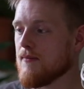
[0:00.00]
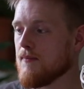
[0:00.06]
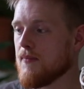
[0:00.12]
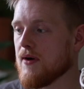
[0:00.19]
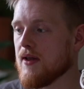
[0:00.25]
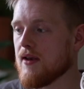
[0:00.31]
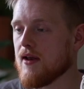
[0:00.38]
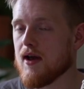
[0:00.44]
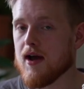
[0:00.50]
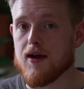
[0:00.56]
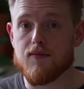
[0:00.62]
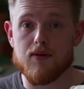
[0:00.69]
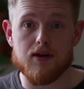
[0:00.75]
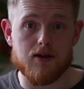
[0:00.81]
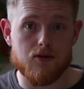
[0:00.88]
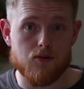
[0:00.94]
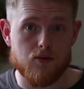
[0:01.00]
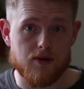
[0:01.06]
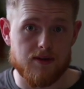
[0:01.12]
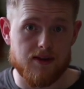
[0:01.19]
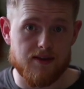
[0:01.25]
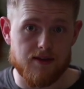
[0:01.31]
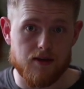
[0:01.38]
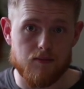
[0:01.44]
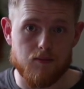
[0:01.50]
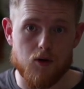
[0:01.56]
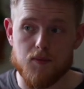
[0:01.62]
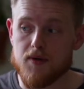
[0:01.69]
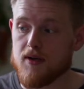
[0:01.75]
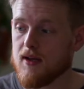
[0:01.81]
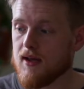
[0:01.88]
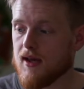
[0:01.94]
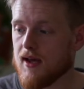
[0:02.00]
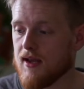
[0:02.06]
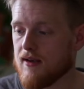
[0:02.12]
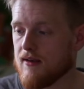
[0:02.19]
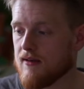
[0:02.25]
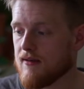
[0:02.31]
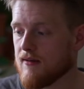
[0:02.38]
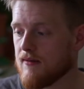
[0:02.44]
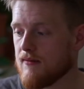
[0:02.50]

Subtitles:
but I'm really enjoying these at the moment and